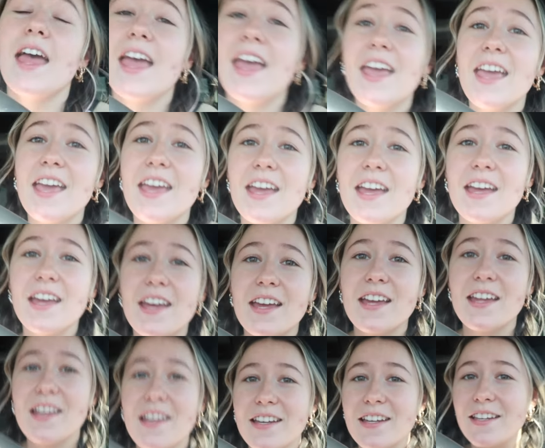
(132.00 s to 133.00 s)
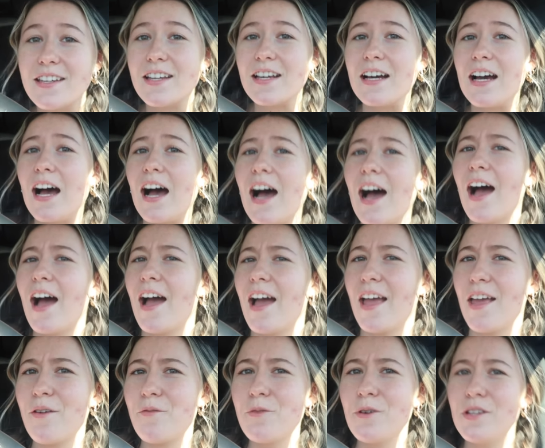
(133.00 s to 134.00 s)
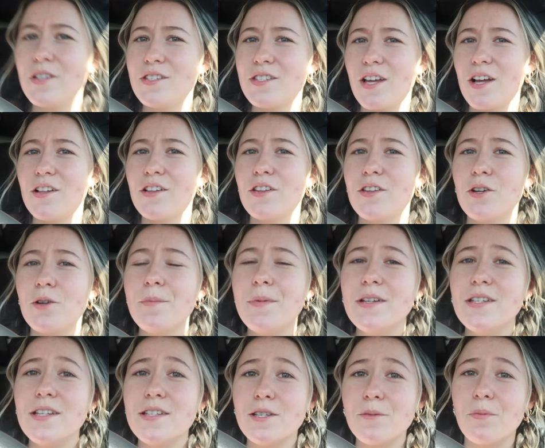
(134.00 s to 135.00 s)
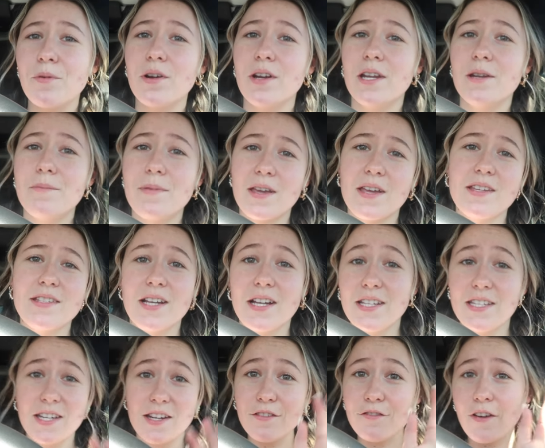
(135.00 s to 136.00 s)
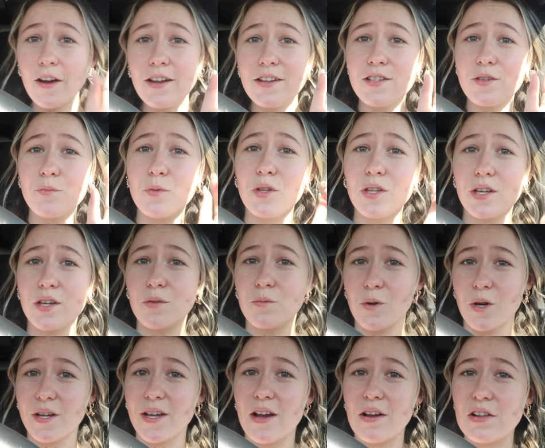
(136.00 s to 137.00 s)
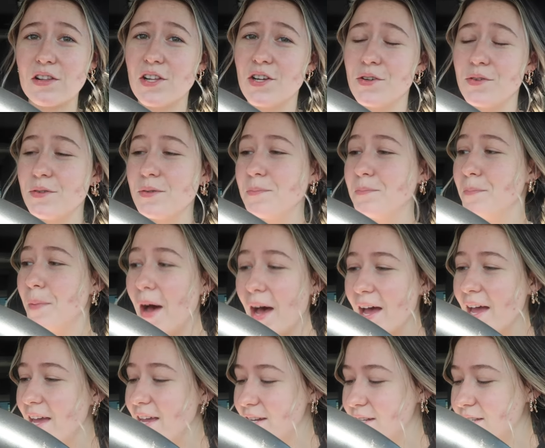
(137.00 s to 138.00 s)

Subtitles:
and I was a little bit disappointed because I did find some really good workout clothes, but